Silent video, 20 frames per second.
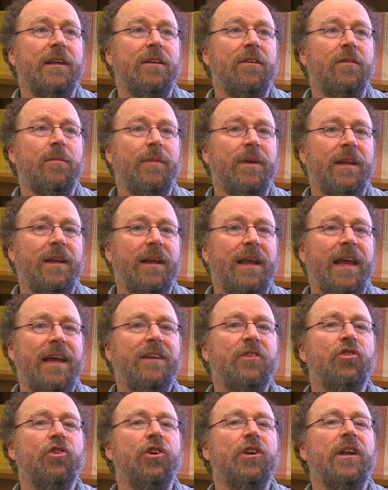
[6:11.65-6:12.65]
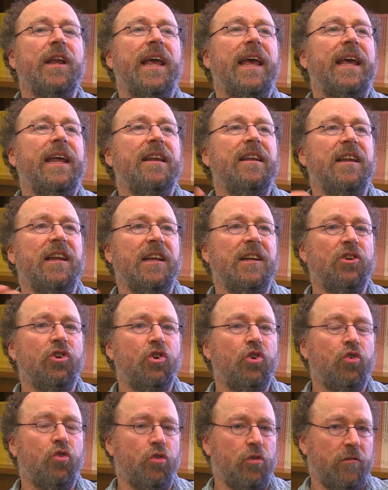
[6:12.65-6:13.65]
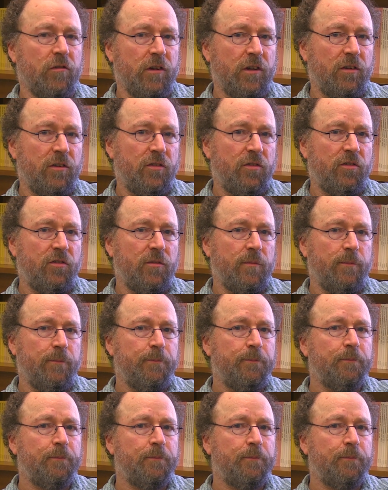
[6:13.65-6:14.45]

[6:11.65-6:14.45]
intermediation and insurance.